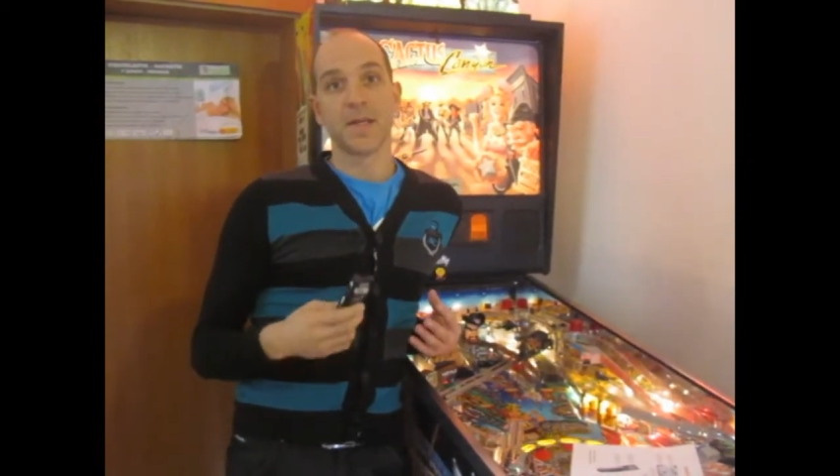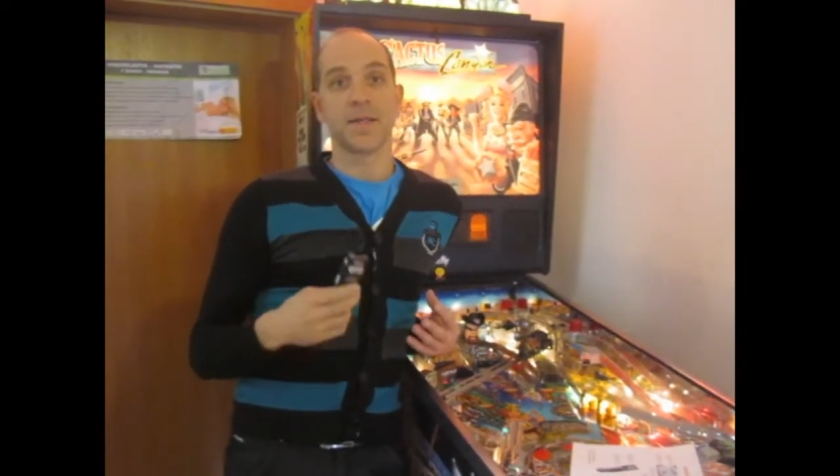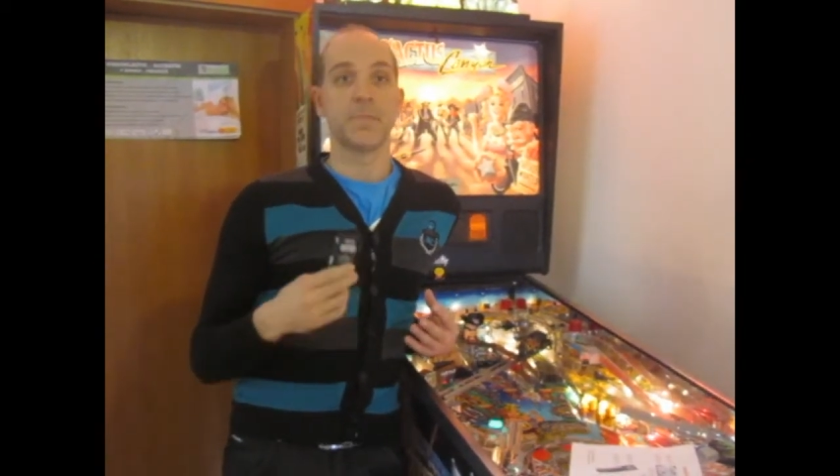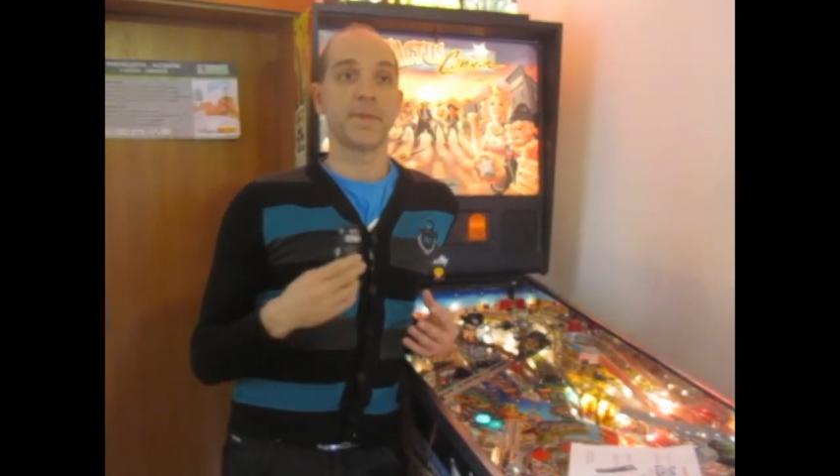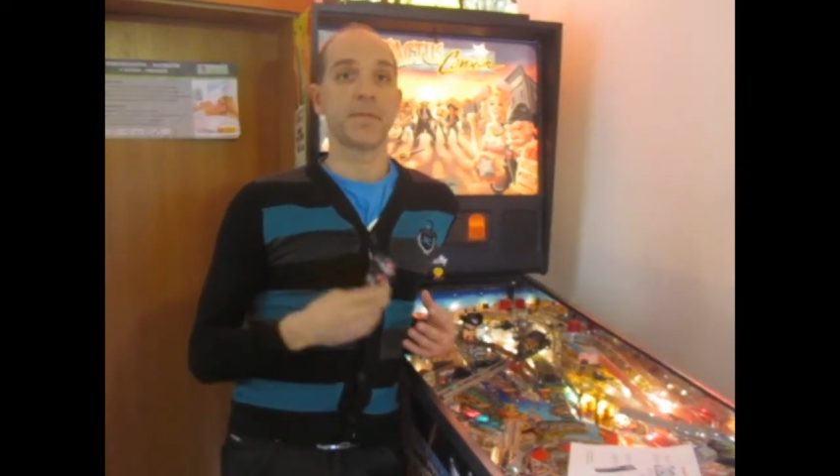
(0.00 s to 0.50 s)

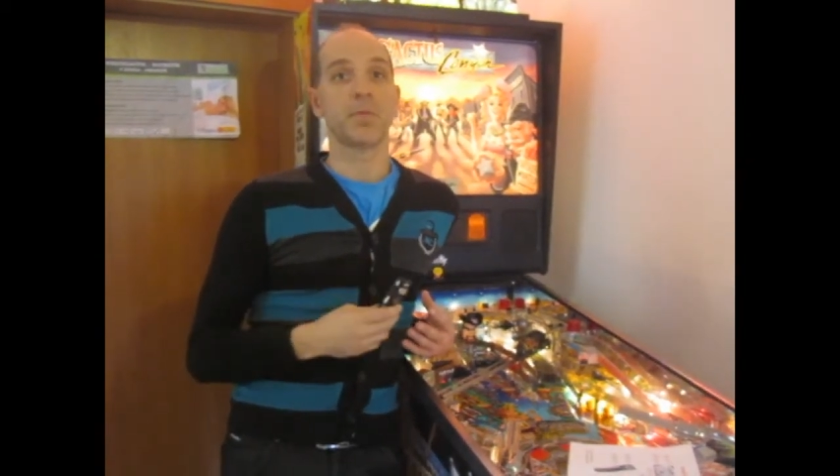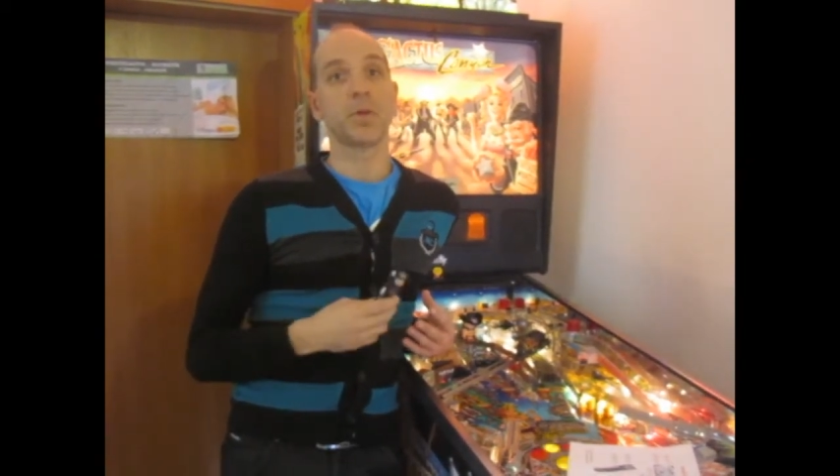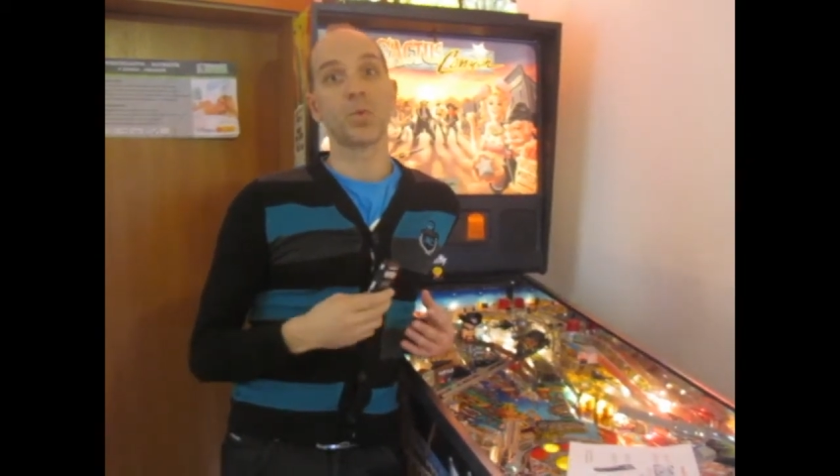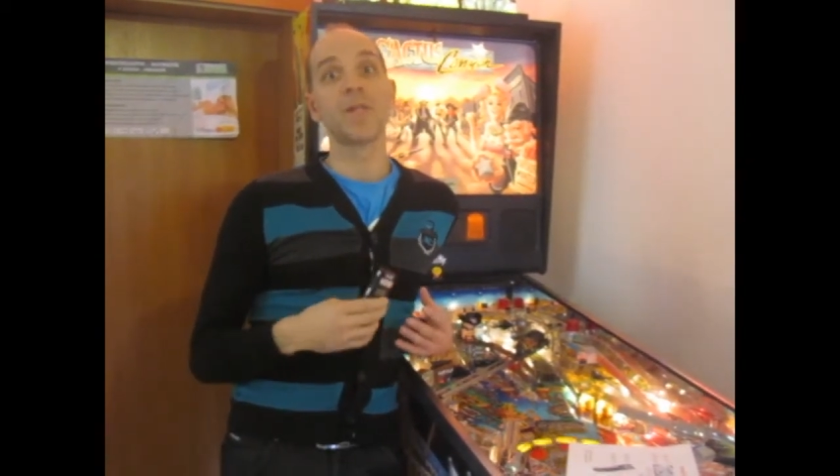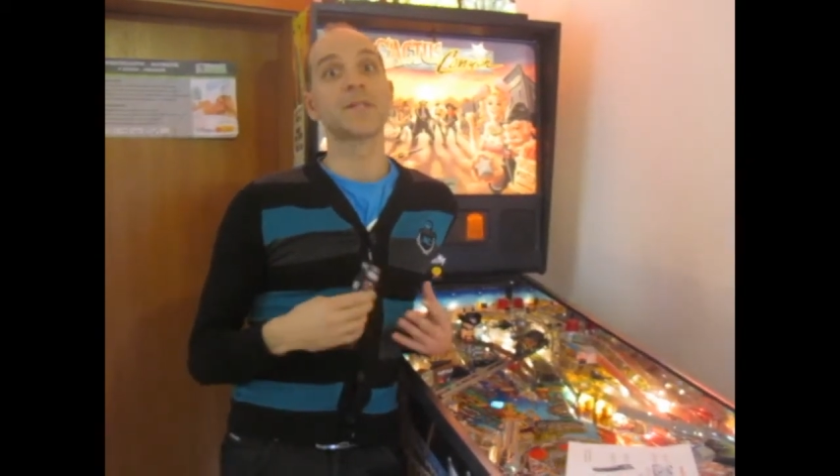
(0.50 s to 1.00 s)
the
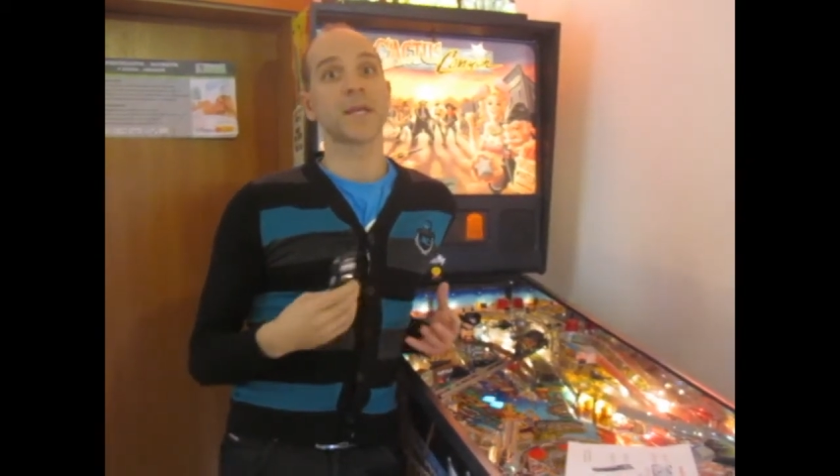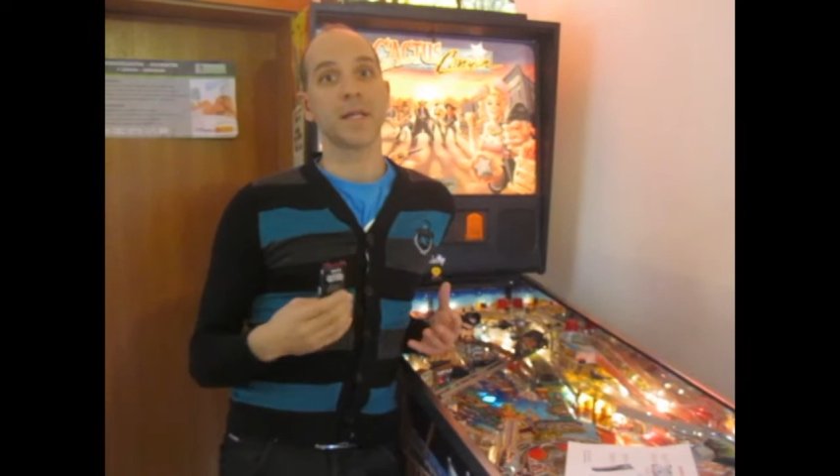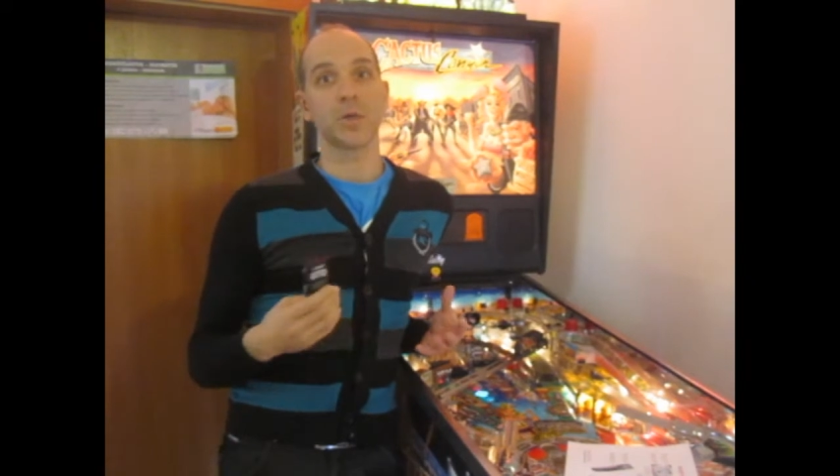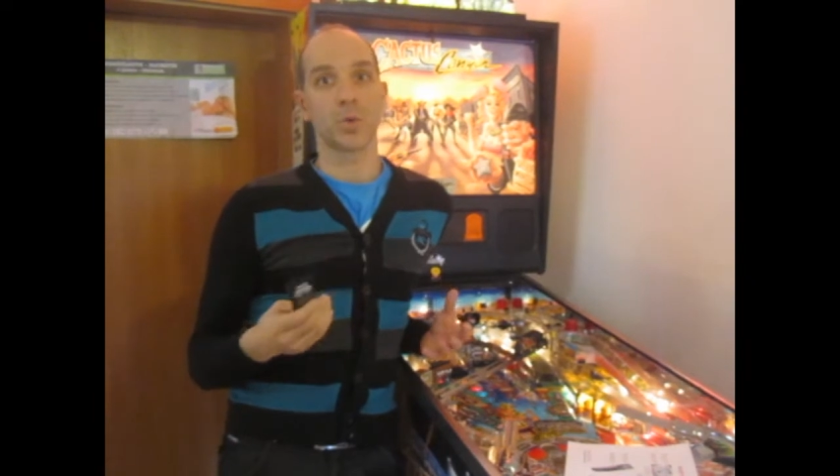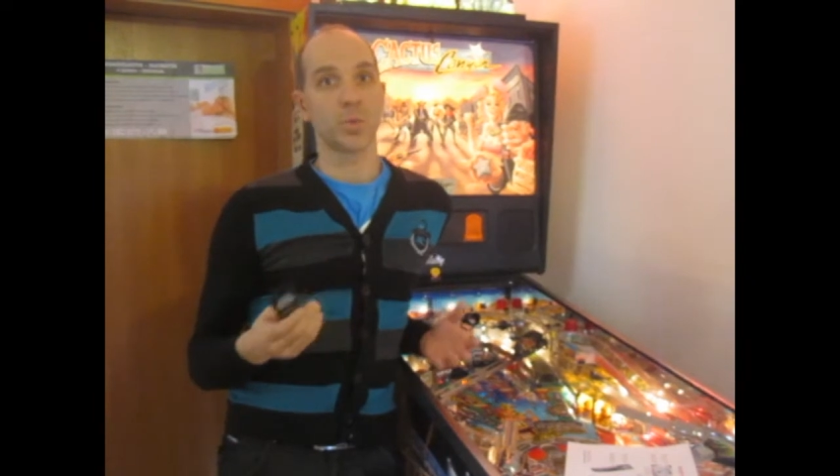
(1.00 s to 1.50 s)
pinball will
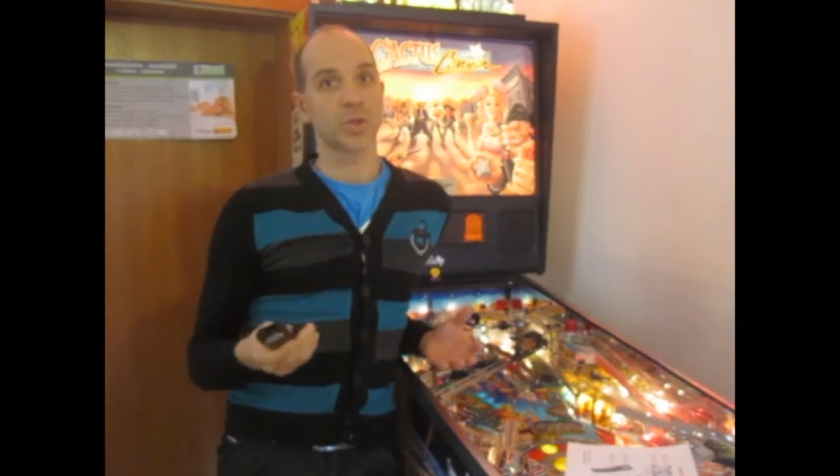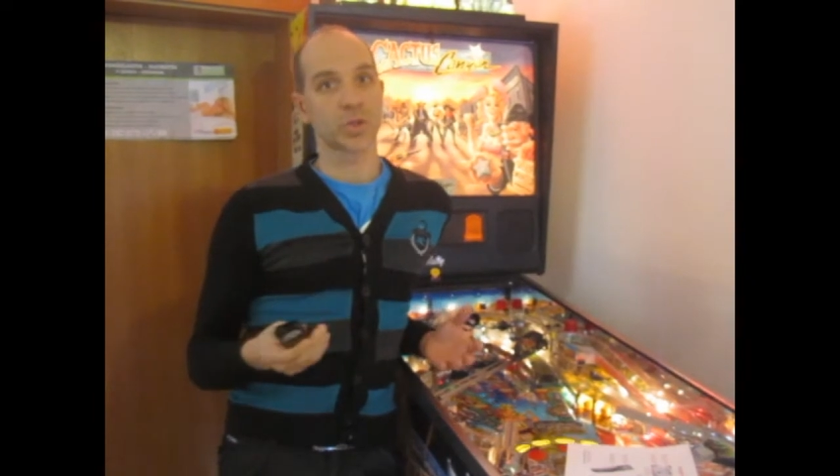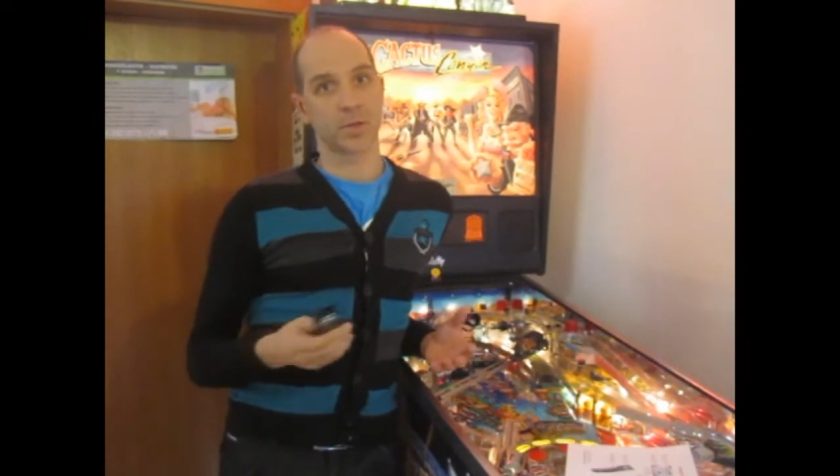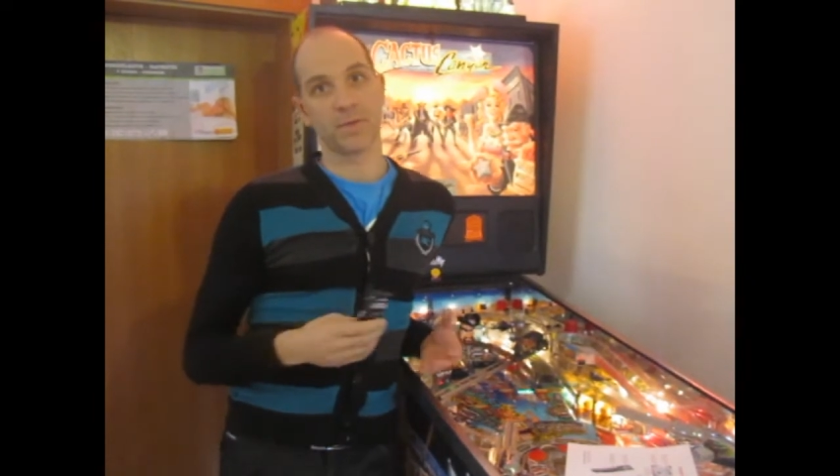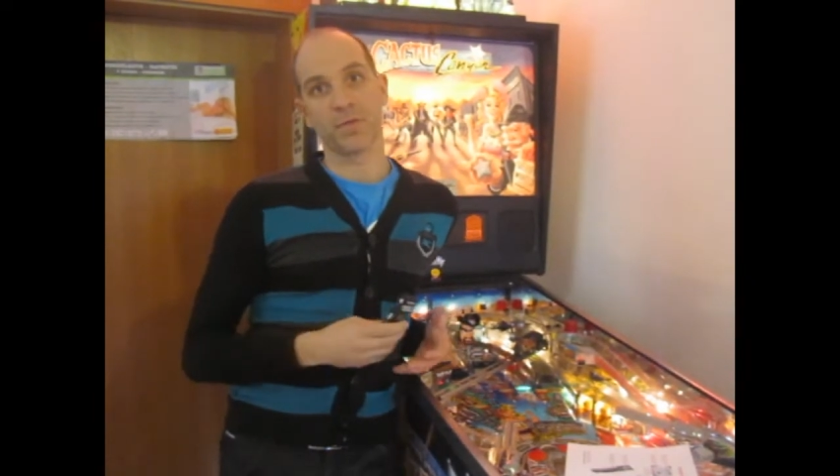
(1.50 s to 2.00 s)
tell you
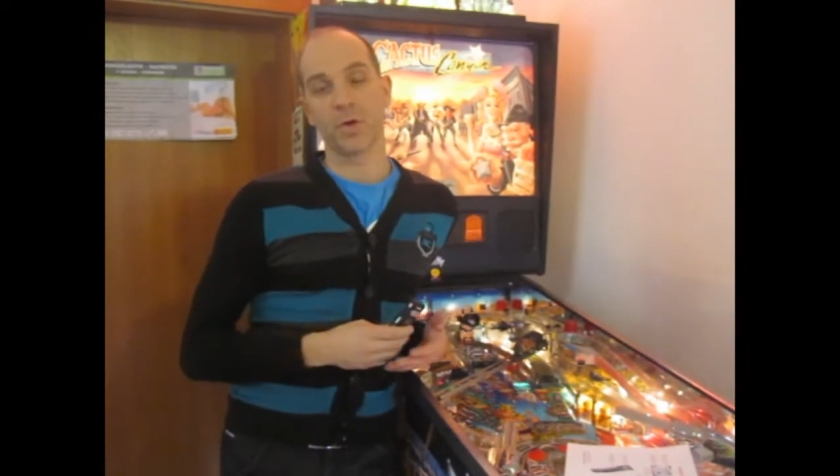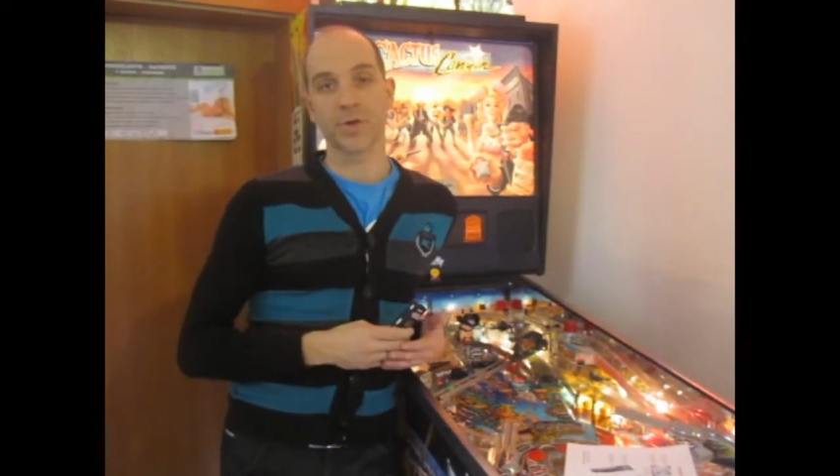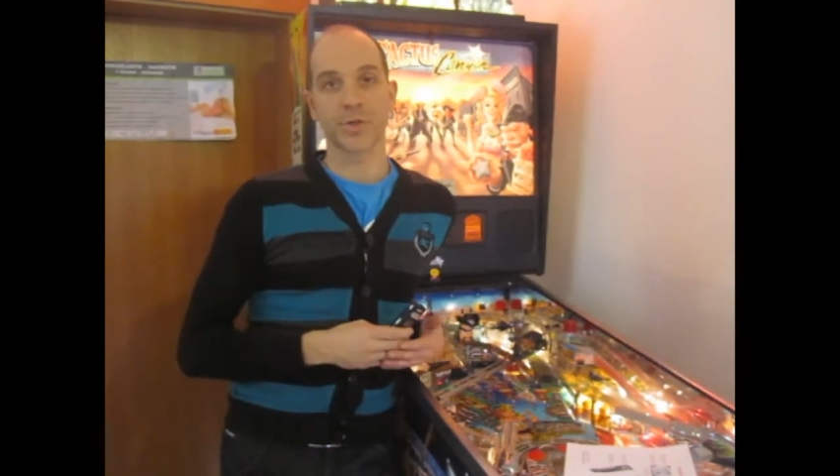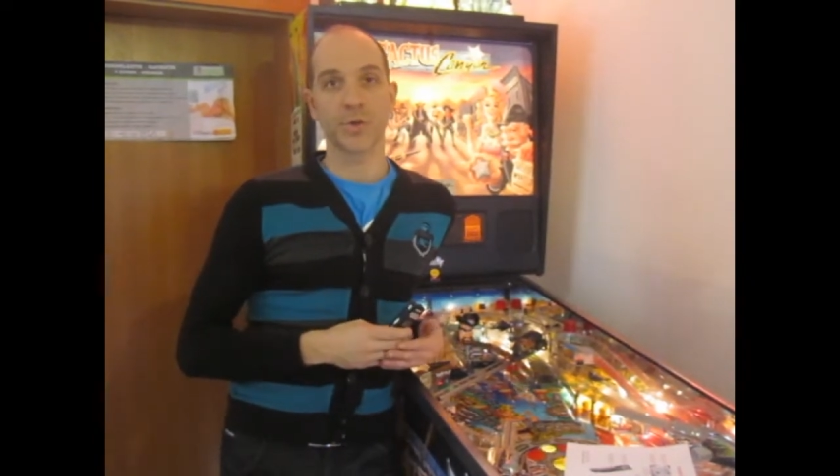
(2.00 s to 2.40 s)
which version